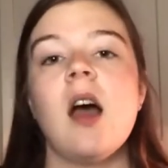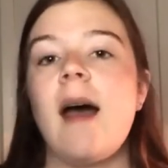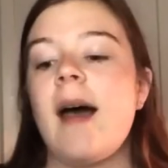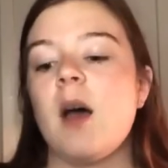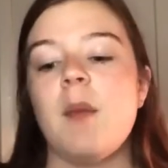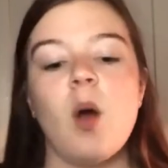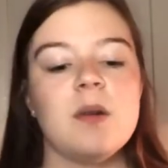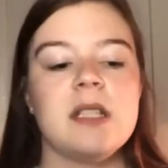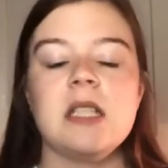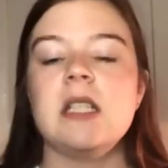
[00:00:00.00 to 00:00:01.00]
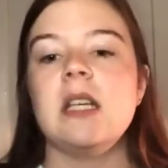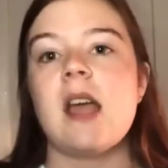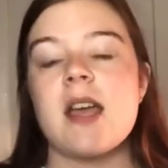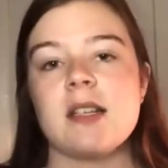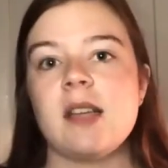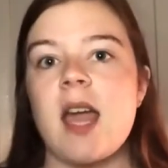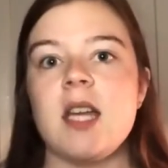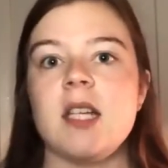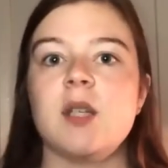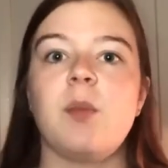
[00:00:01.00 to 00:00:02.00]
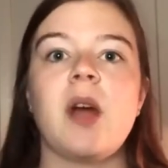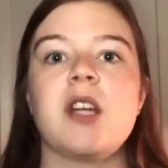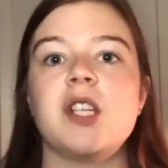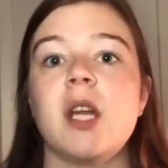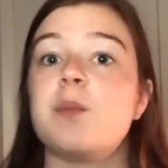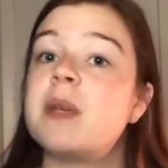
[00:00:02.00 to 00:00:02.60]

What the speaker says: OCD, anxiety, depression,